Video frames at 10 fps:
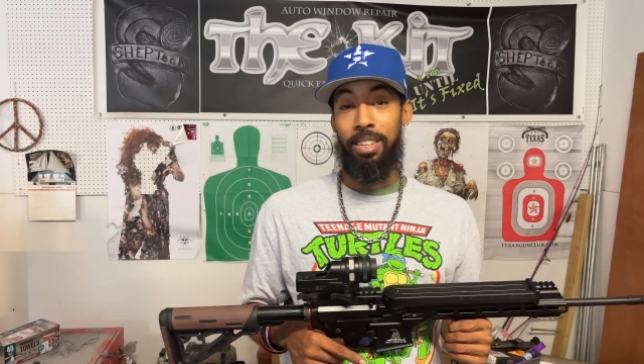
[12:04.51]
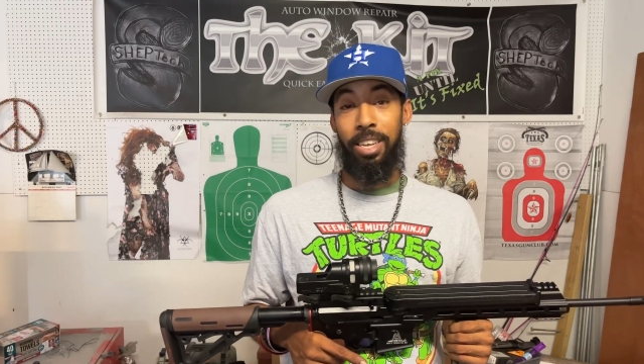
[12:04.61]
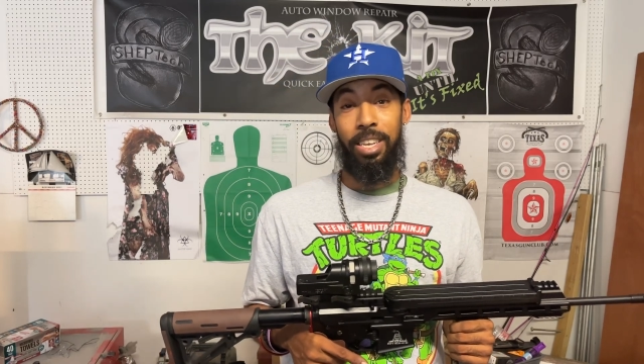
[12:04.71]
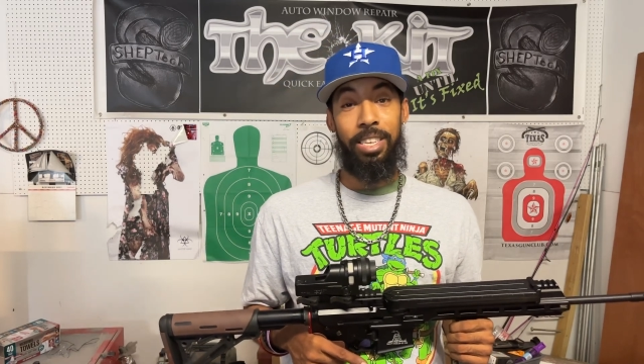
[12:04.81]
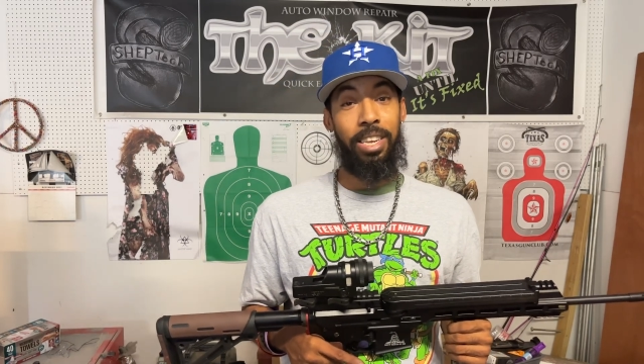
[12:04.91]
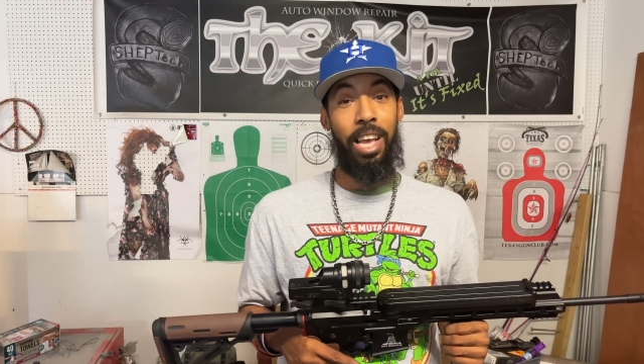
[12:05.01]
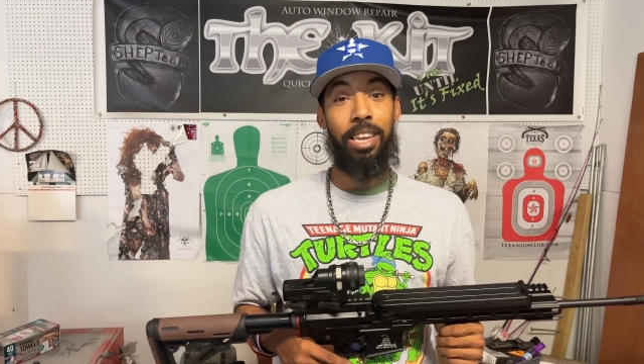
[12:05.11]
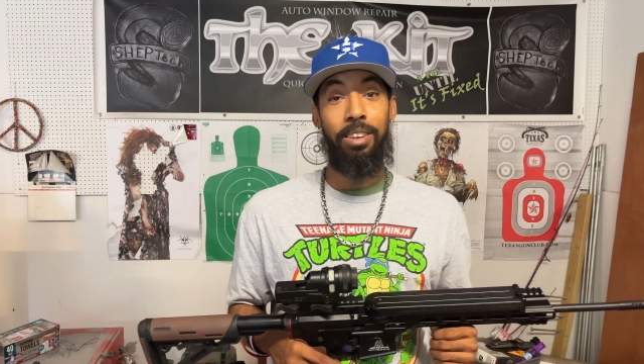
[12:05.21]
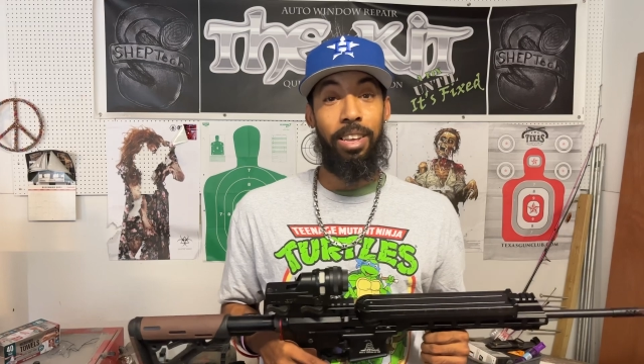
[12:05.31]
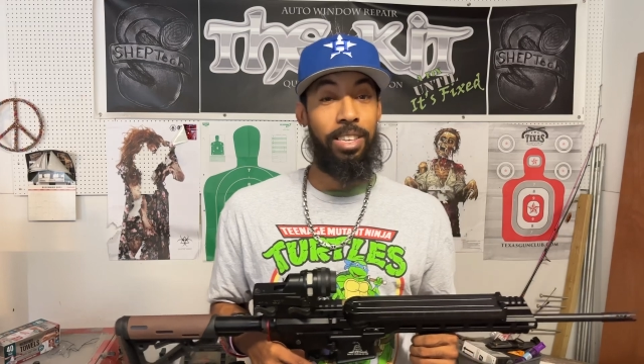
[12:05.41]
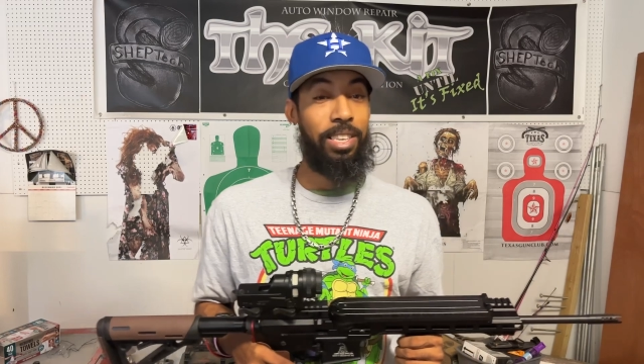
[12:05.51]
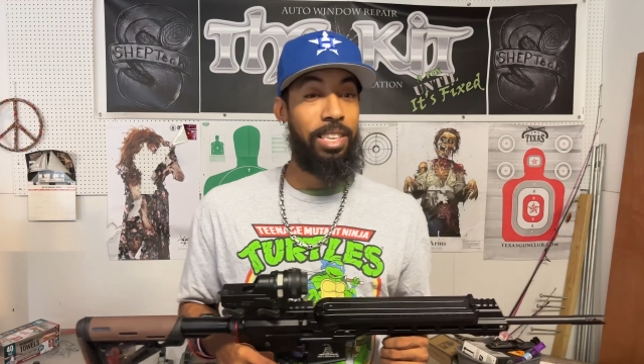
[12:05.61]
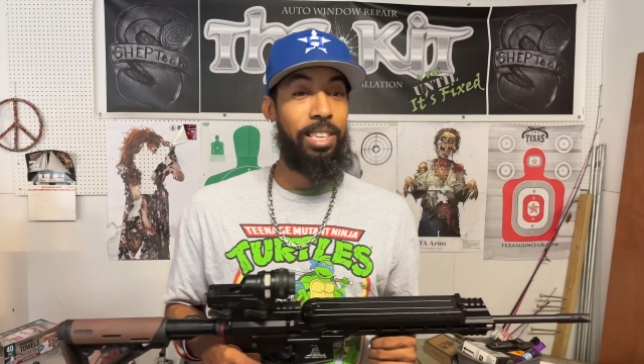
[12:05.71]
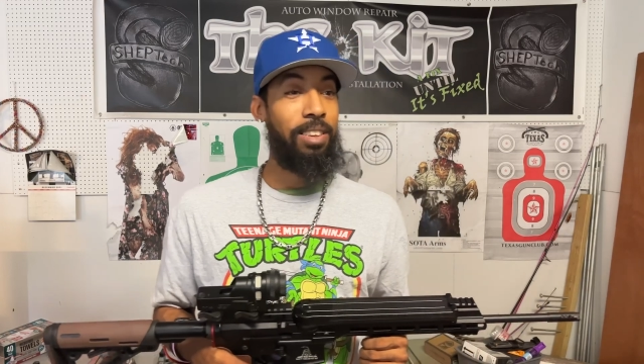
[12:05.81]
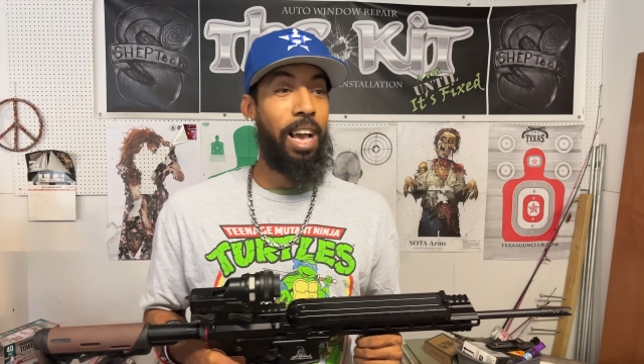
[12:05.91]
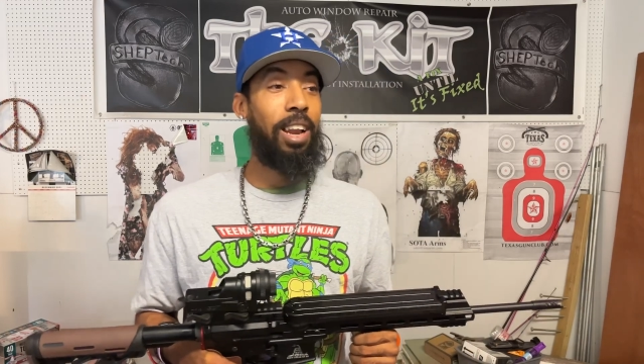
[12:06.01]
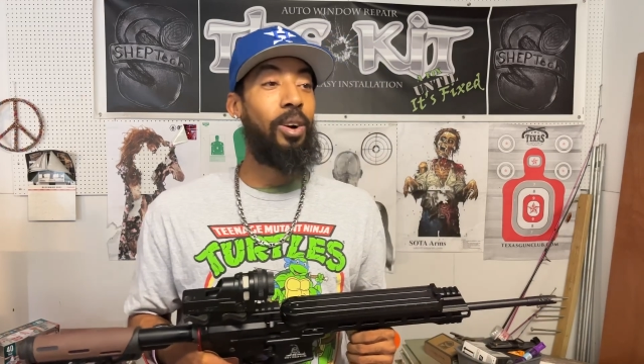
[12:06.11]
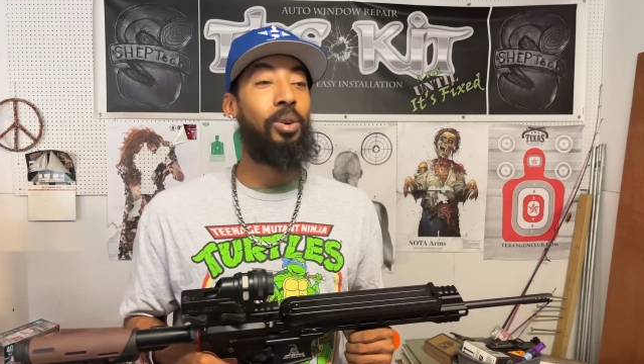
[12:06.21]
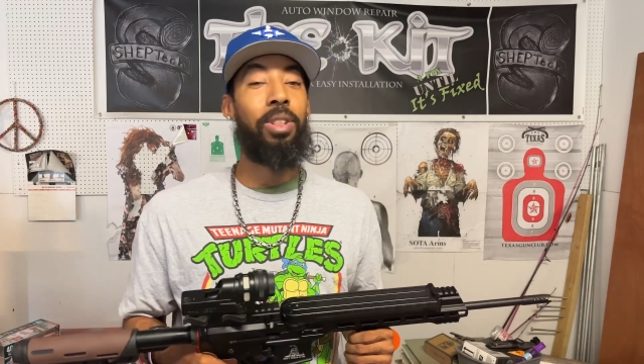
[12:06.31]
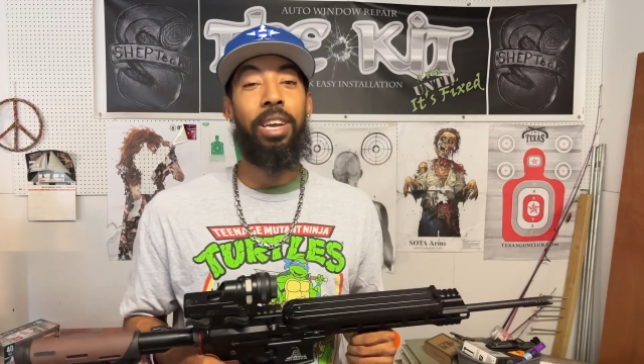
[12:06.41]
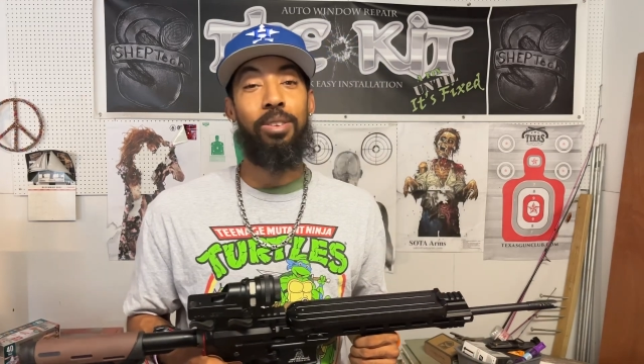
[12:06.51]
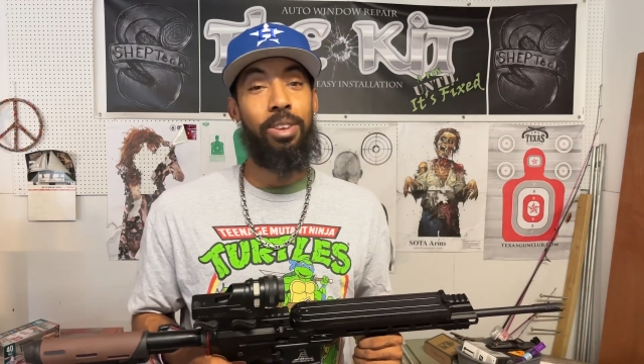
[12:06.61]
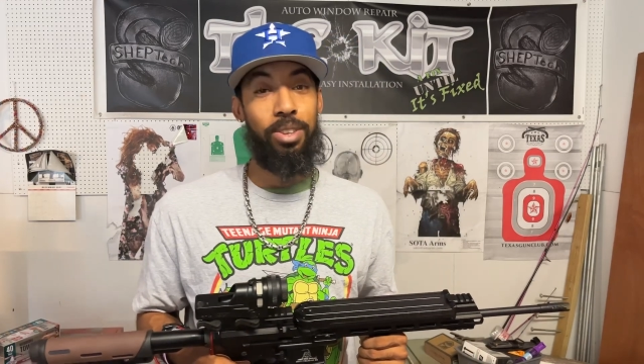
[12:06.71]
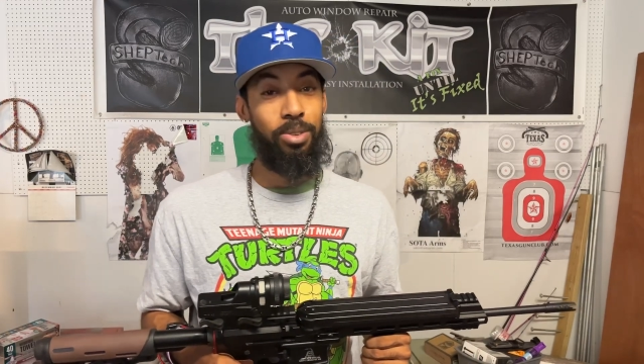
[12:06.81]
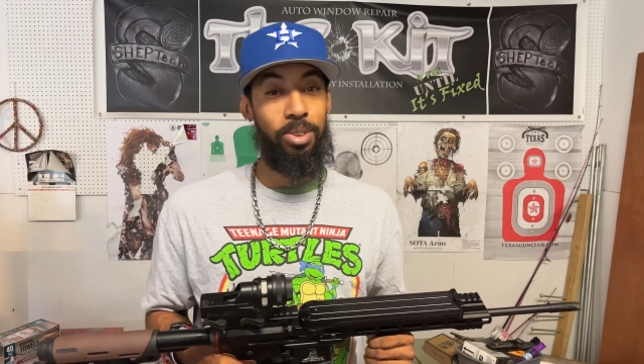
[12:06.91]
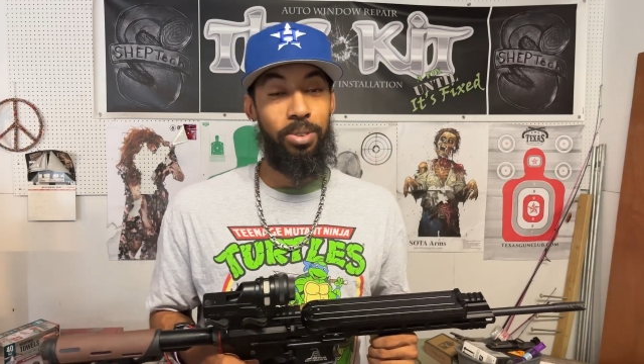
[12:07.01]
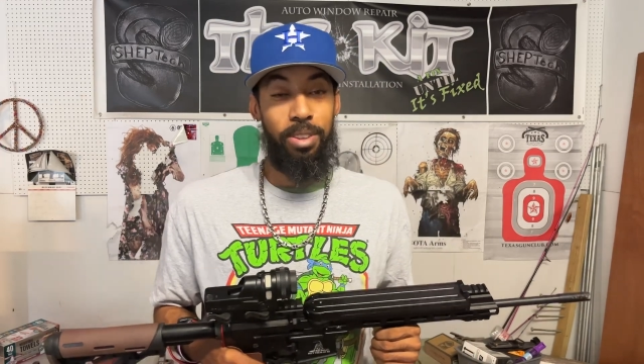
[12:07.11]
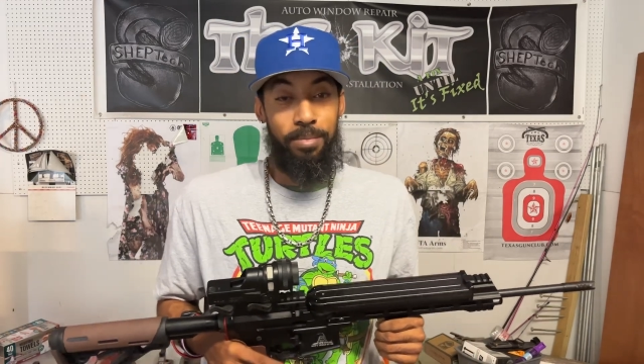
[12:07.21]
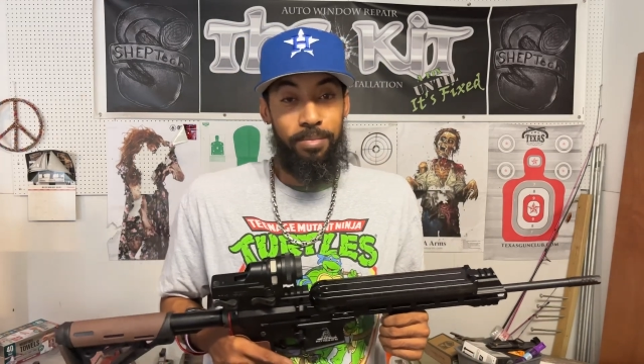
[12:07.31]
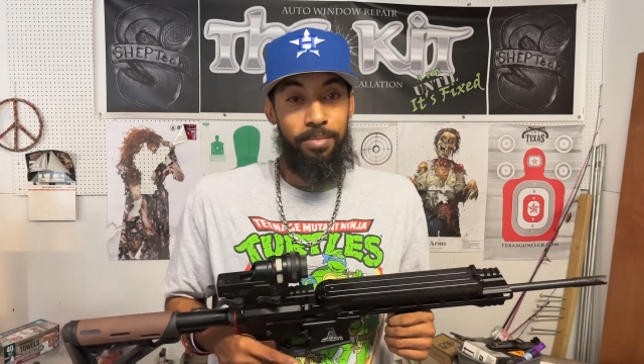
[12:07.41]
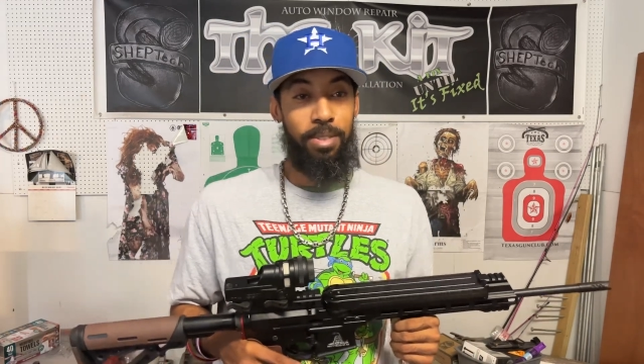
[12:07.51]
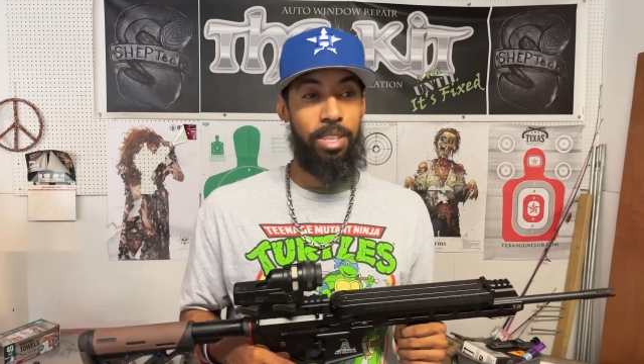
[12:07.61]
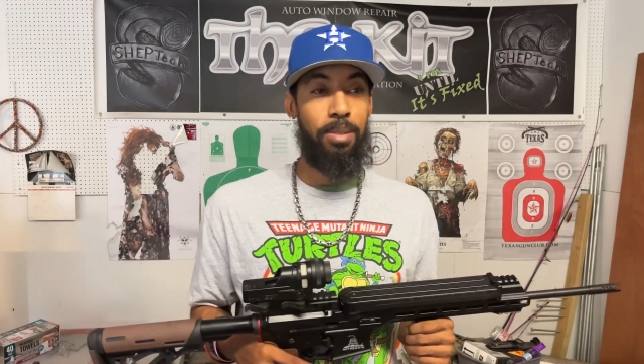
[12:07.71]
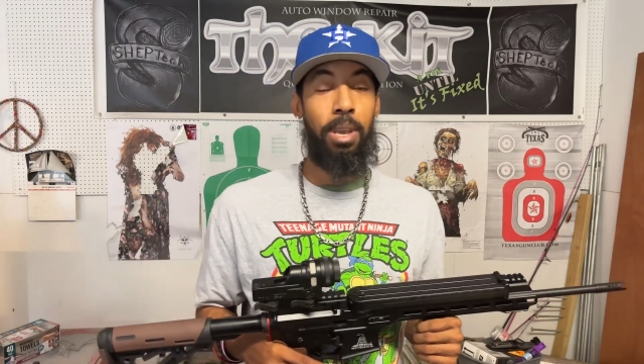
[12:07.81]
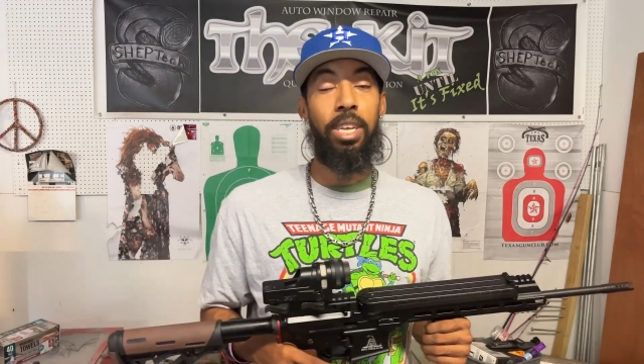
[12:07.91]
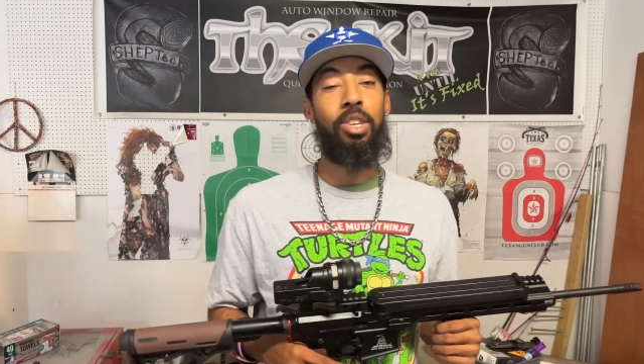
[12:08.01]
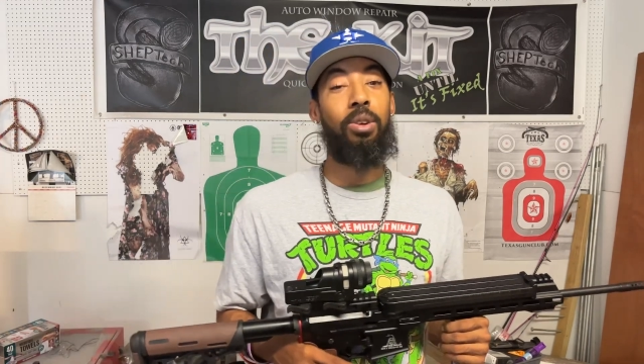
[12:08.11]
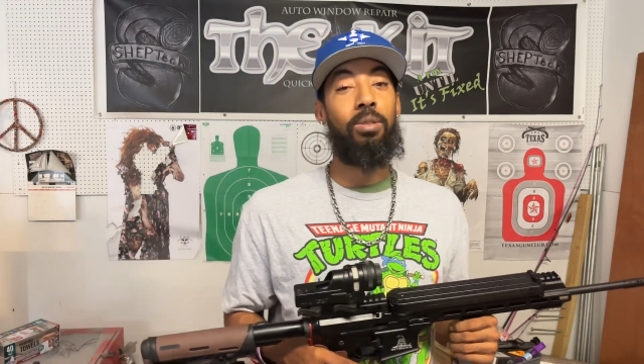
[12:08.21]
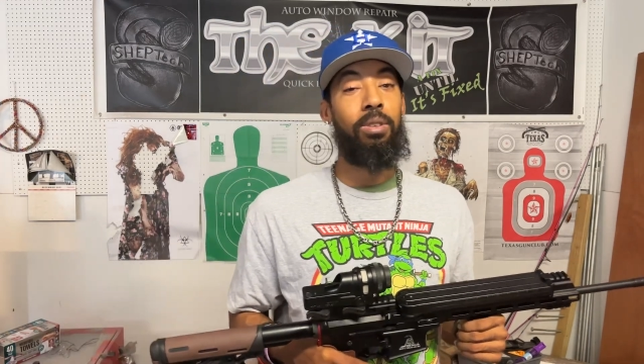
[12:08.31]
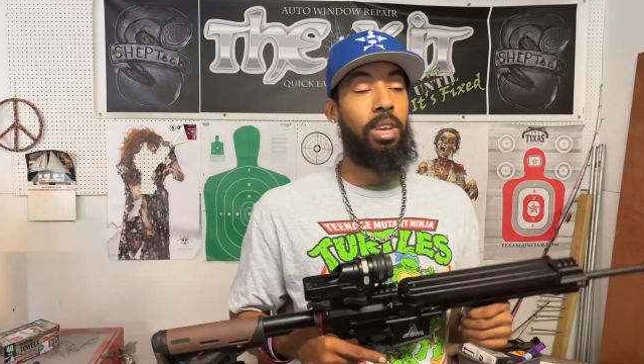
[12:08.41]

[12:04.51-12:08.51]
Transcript: Like it's not a whole lot you can do to it to make it your own.